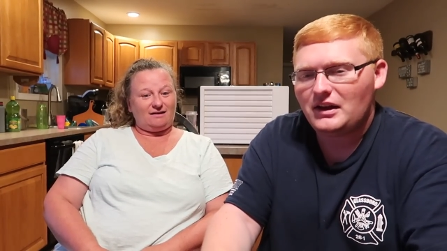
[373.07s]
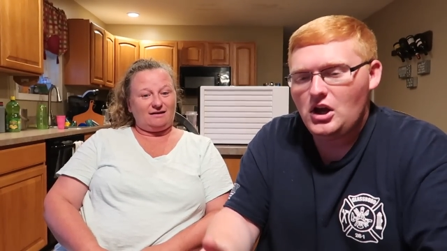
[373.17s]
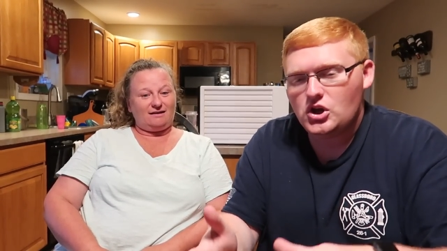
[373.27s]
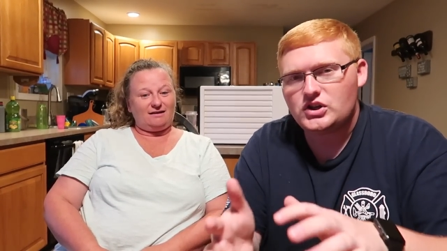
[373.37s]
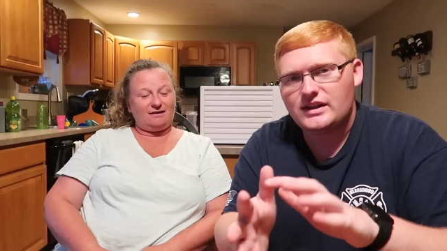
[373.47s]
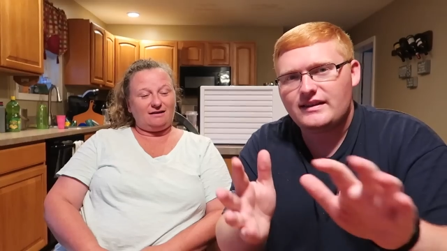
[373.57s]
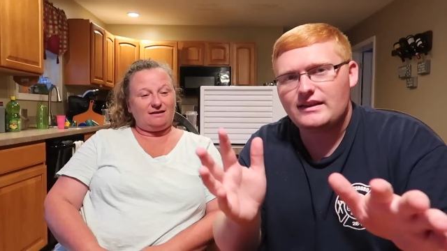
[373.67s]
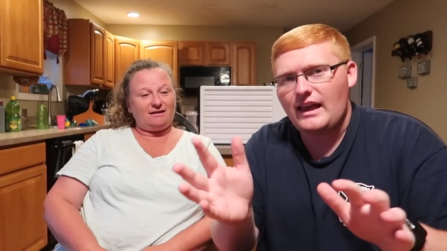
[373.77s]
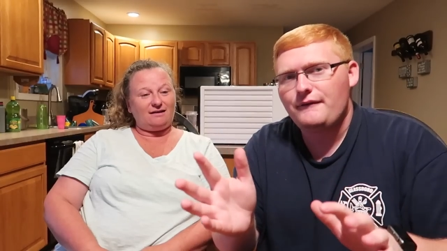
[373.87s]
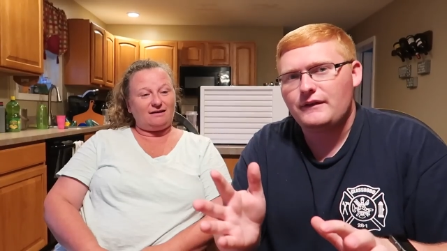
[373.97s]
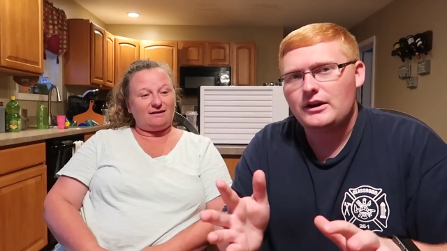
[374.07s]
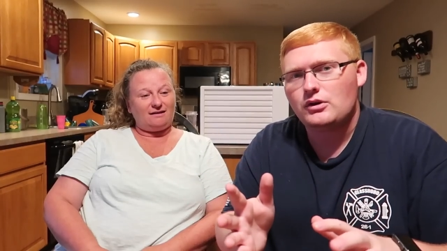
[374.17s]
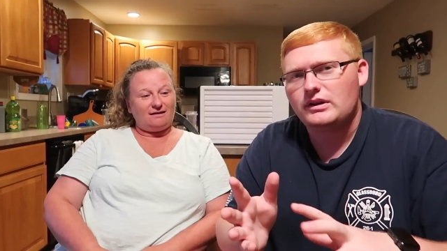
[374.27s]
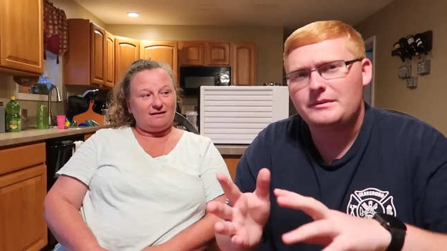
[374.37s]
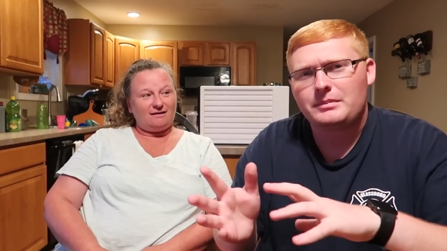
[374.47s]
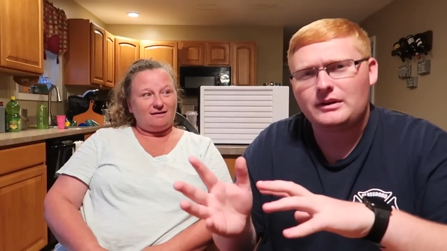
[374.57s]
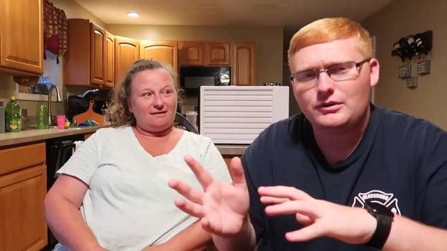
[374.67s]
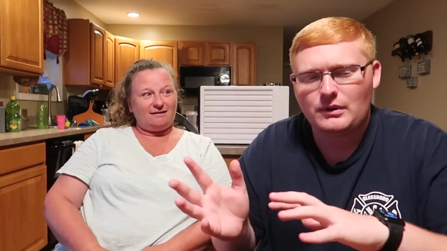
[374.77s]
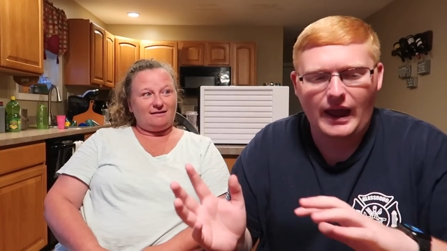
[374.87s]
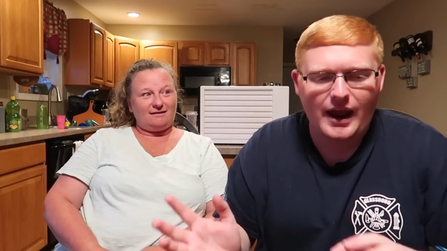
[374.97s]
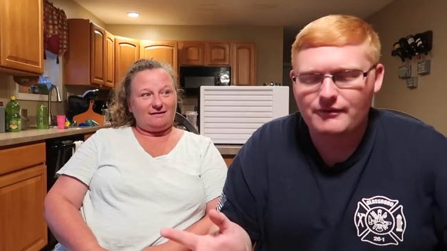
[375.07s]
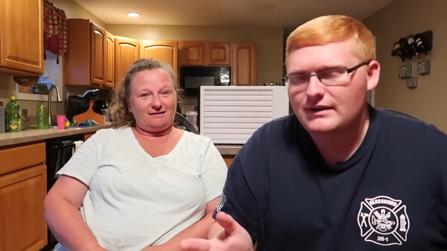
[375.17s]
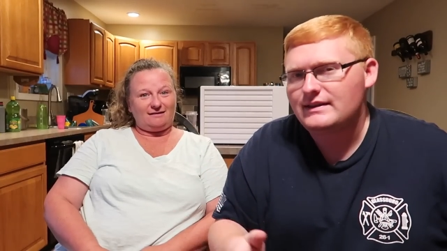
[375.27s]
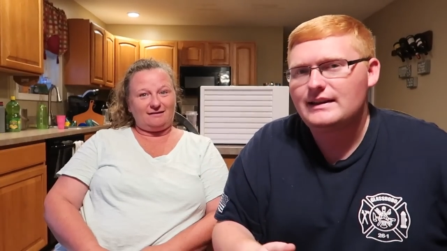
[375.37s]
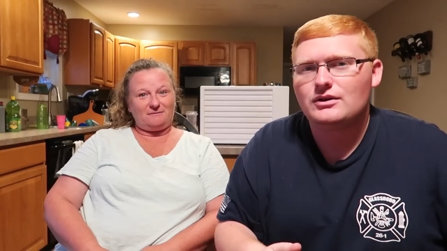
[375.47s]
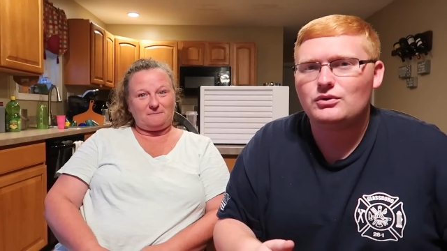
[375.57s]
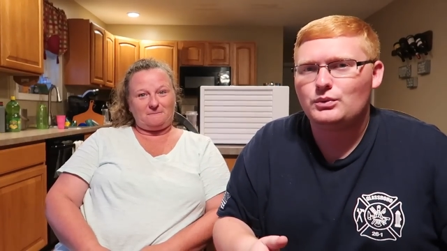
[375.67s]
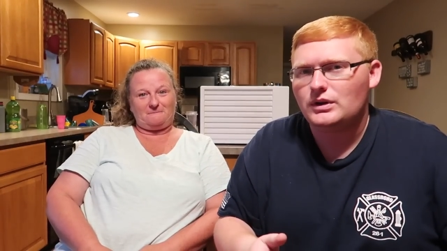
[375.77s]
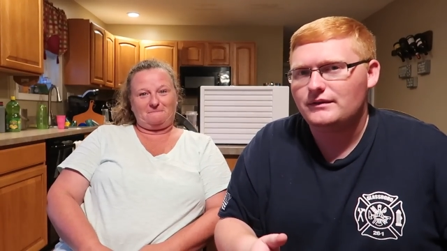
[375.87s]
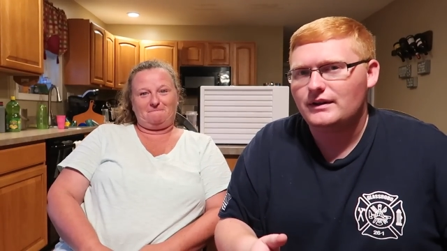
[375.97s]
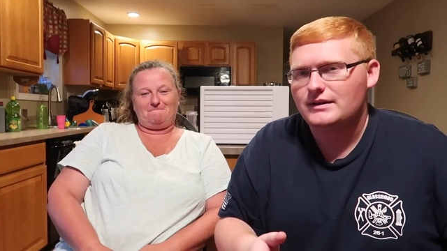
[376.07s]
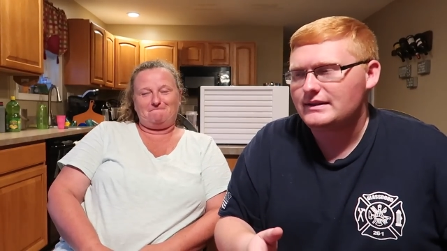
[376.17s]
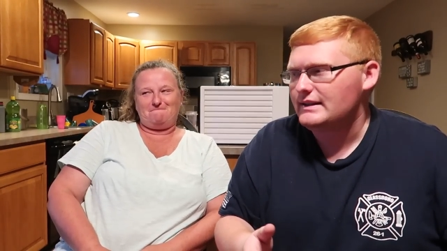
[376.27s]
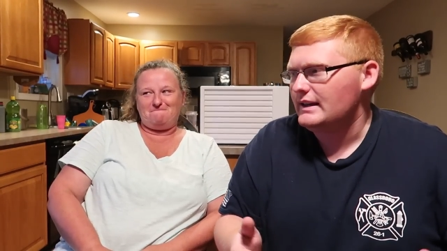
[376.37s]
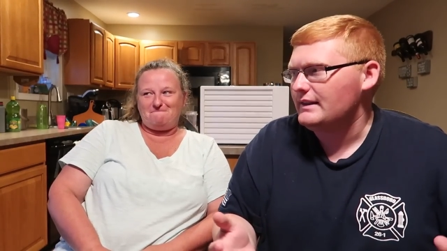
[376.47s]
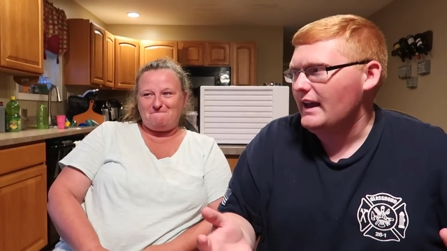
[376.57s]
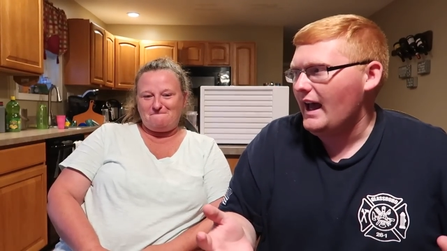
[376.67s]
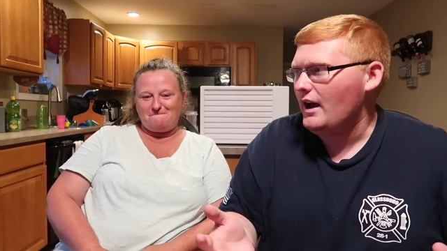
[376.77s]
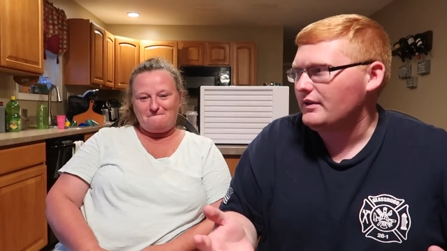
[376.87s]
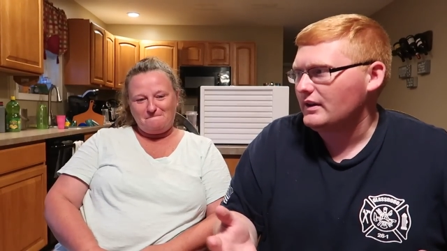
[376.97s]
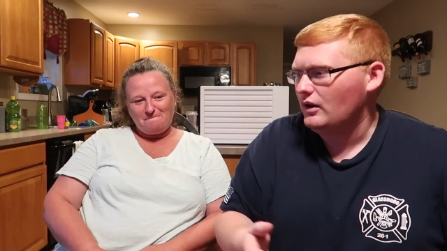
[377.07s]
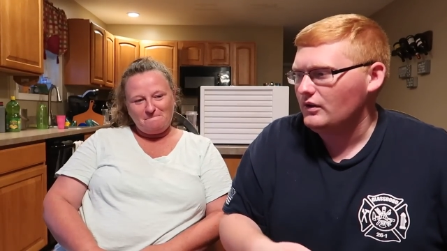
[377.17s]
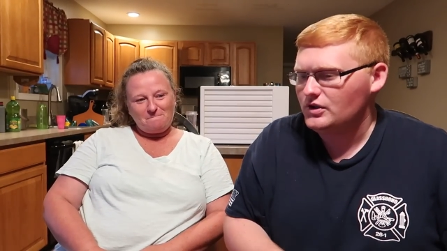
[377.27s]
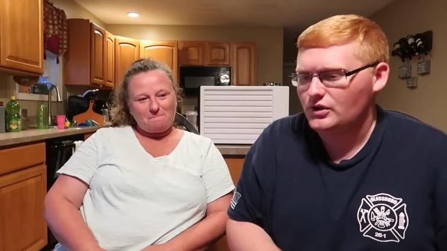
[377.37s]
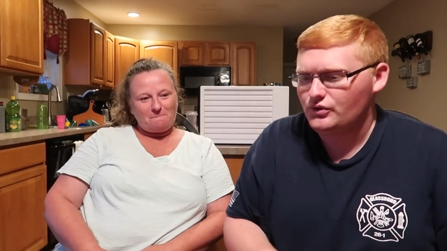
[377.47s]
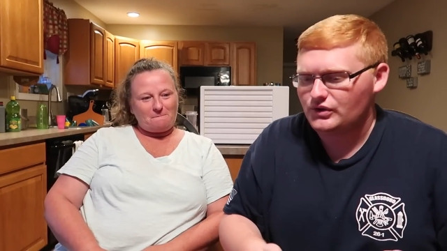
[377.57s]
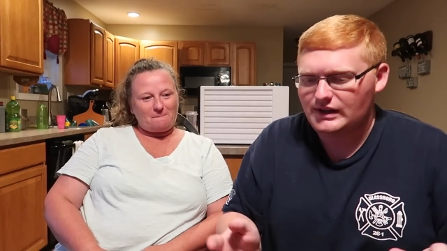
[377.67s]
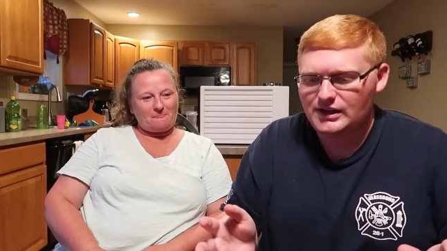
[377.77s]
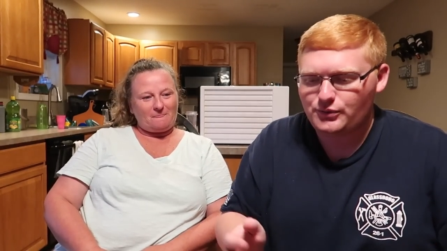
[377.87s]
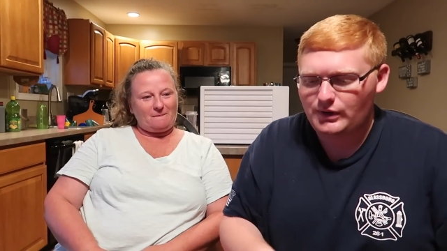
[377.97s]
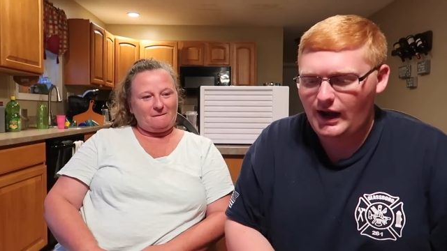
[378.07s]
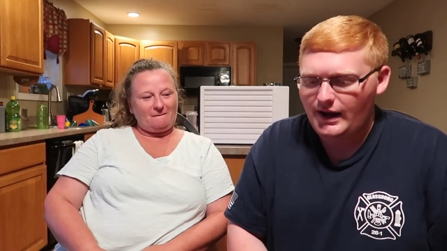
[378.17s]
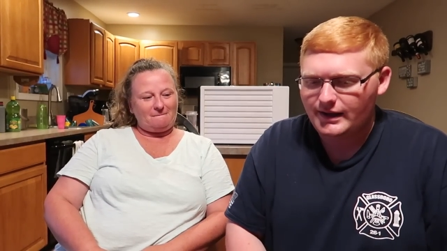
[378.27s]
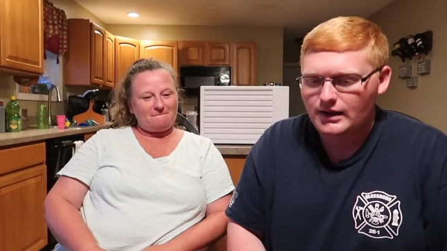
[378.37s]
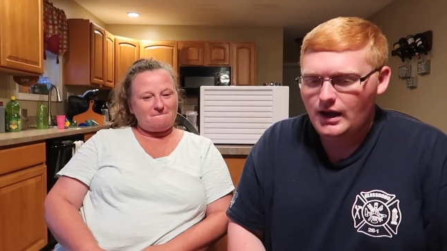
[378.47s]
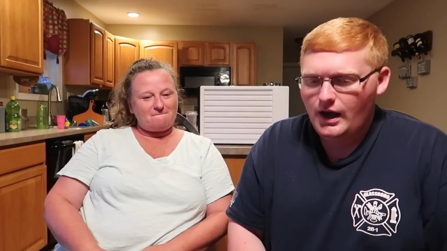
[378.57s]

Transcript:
Speaker 1: Like she sent that video clip to every single one of us in the house, like all the children, each we got it.